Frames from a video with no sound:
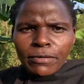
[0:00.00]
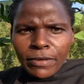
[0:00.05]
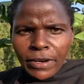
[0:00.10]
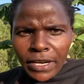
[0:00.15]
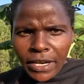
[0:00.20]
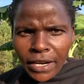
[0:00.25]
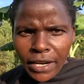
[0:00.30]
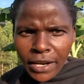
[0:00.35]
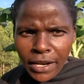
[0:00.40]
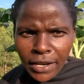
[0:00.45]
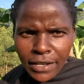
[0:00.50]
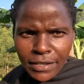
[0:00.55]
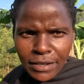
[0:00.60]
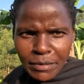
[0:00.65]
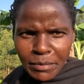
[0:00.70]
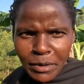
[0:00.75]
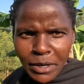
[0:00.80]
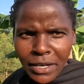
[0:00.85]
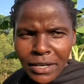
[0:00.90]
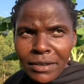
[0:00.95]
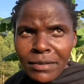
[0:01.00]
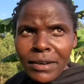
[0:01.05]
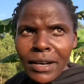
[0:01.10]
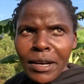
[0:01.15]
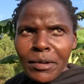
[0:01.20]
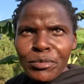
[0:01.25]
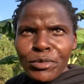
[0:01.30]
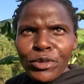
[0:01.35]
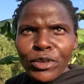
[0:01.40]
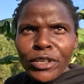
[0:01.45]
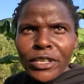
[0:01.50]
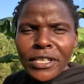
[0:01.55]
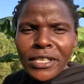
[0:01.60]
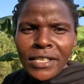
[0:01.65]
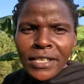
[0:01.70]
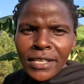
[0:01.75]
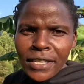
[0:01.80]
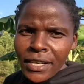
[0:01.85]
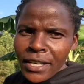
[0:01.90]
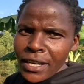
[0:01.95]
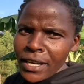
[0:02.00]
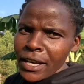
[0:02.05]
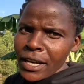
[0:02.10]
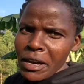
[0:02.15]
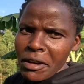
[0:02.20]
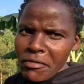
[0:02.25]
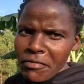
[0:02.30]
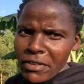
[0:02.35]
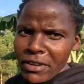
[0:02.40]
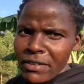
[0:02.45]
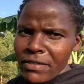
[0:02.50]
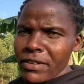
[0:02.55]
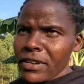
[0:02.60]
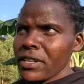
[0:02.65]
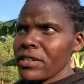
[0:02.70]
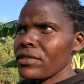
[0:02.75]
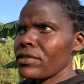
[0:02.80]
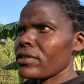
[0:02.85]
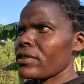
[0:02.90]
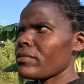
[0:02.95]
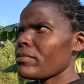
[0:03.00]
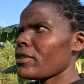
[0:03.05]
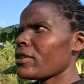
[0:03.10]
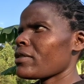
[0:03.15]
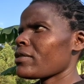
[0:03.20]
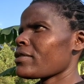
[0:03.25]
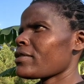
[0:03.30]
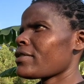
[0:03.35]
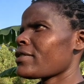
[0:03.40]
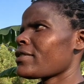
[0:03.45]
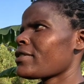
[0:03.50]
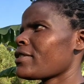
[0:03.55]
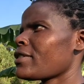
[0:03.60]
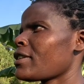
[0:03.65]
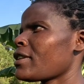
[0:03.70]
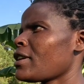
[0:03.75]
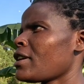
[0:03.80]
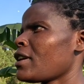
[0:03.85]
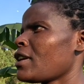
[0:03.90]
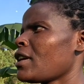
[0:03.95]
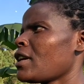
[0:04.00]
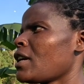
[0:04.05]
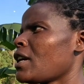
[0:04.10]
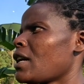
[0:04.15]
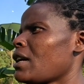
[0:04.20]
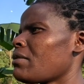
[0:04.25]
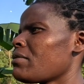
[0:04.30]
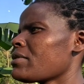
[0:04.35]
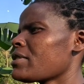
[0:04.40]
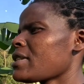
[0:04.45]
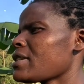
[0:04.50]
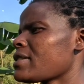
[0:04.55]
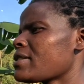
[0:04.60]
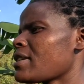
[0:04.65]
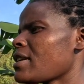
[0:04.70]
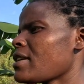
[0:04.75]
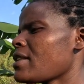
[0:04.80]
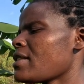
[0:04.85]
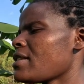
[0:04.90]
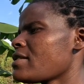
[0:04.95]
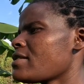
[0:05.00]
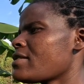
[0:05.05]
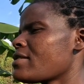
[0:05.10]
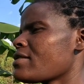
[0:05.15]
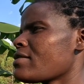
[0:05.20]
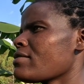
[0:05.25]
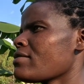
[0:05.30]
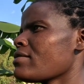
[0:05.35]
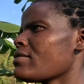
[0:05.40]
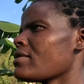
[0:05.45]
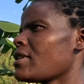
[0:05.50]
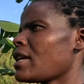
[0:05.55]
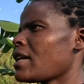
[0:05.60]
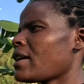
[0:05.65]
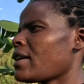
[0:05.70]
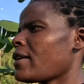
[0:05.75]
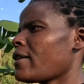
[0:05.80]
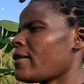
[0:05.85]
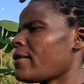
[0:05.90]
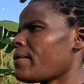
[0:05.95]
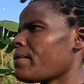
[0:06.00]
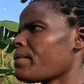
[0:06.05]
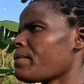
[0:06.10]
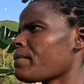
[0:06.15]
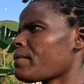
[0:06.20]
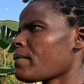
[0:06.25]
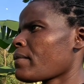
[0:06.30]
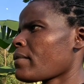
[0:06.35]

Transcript: offended someone i'm sorry i'm very very sorry because i was just saying this through like um,